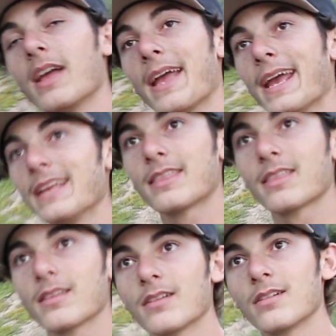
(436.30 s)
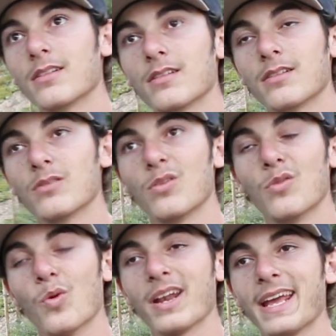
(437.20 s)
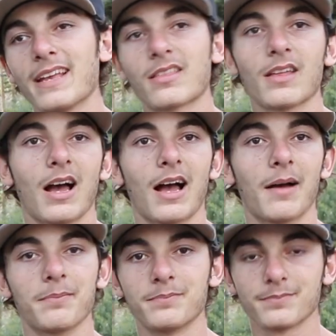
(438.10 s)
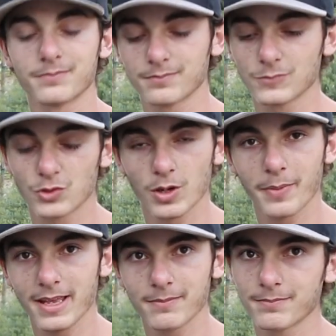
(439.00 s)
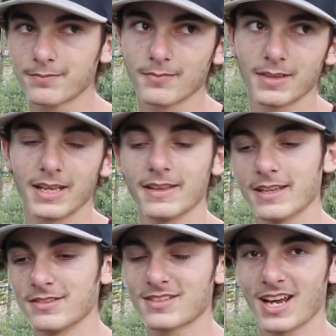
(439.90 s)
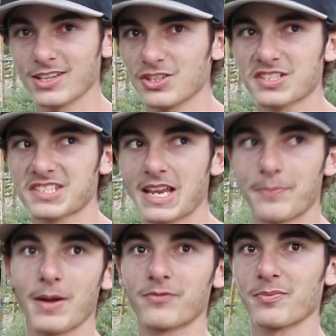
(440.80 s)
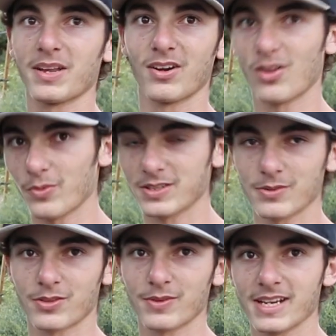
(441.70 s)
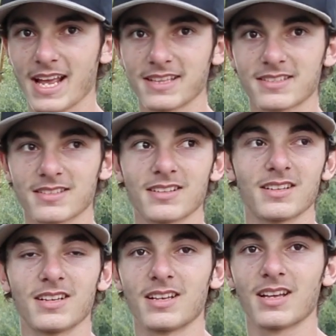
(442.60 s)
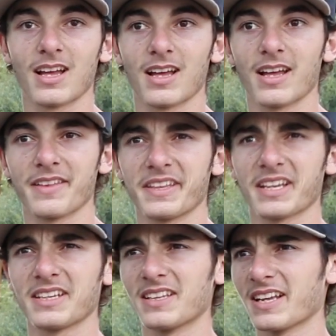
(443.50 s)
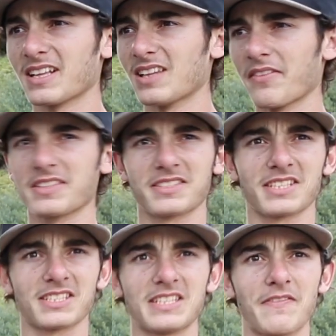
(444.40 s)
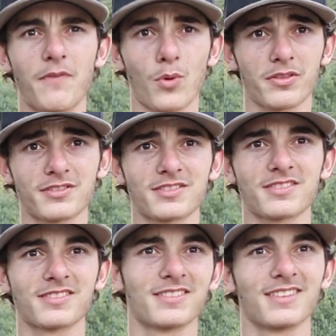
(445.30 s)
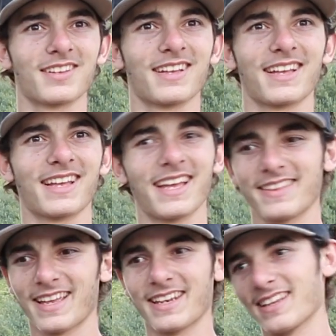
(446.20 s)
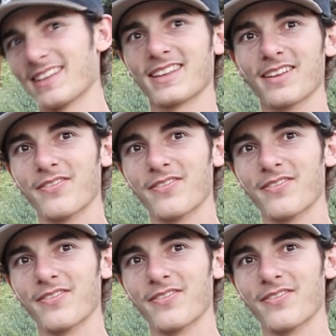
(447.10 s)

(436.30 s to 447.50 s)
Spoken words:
1/8 drill bit, and then kind of just step up from there all the way to a 3/8. I think I did like 11/64, and then the